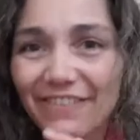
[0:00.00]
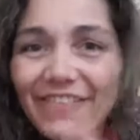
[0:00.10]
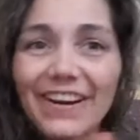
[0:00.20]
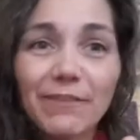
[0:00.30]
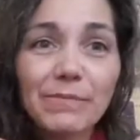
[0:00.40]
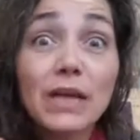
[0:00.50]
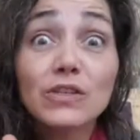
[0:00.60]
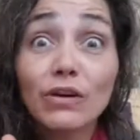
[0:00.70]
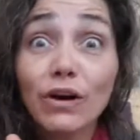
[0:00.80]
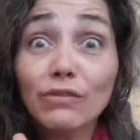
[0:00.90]

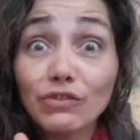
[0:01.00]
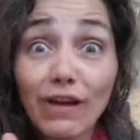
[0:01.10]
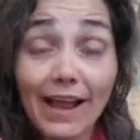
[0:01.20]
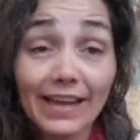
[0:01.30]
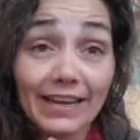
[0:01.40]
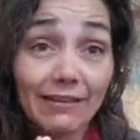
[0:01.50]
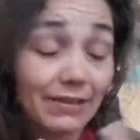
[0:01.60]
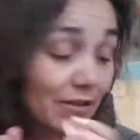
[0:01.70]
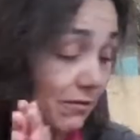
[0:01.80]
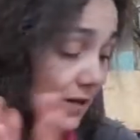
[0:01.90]
Weirdo. So try it. Here
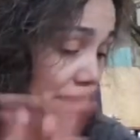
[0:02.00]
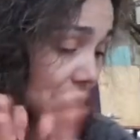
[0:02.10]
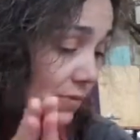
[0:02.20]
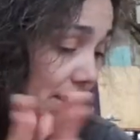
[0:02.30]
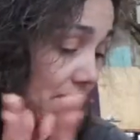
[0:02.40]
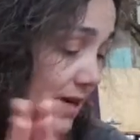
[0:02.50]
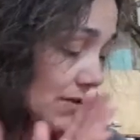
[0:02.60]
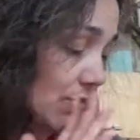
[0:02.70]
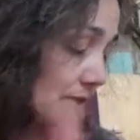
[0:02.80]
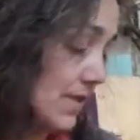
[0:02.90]
we go. We're on a 20
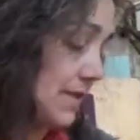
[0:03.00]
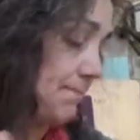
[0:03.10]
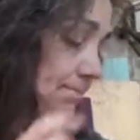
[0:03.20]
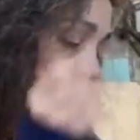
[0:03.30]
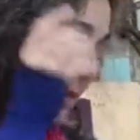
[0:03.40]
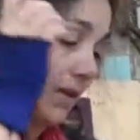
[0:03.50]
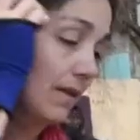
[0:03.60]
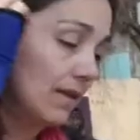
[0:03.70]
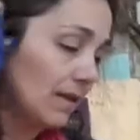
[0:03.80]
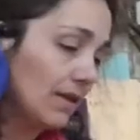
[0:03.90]
minute Tuesdays
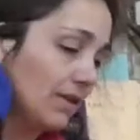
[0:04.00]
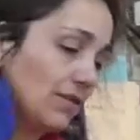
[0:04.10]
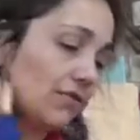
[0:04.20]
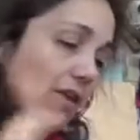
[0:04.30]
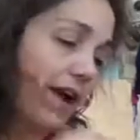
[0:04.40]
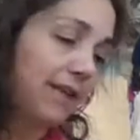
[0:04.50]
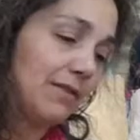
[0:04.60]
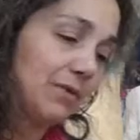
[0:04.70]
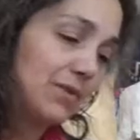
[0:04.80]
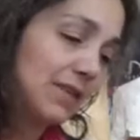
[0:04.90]
try
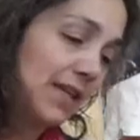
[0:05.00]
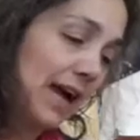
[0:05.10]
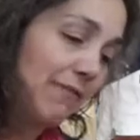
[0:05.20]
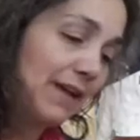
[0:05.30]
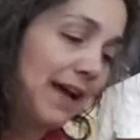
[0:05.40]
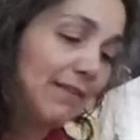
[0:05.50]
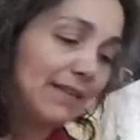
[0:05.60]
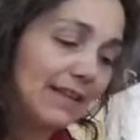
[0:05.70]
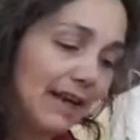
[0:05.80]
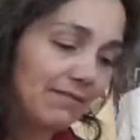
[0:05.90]
the music. I would I
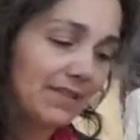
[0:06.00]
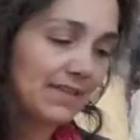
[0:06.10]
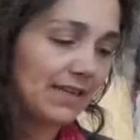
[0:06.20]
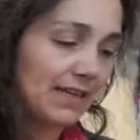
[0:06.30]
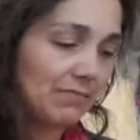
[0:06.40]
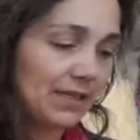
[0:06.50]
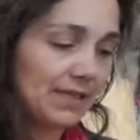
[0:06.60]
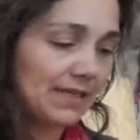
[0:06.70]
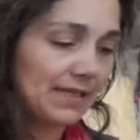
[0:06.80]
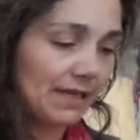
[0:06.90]
would love to see it
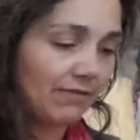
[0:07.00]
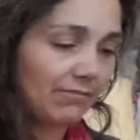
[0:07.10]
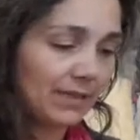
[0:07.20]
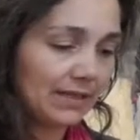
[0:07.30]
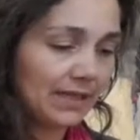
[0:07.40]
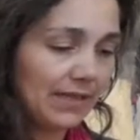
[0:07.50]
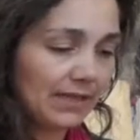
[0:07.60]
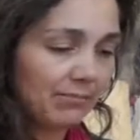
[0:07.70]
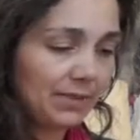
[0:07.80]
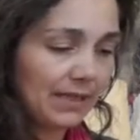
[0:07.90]
myself, but
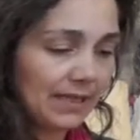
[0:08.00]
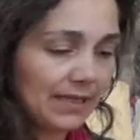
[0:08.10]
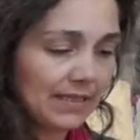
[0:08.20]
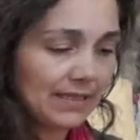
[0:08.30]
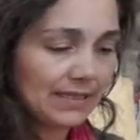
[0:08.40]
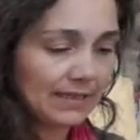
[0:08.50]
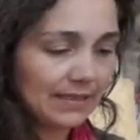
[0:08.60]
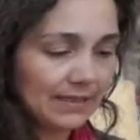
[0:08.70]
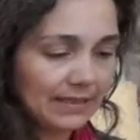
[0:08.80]
take a piece,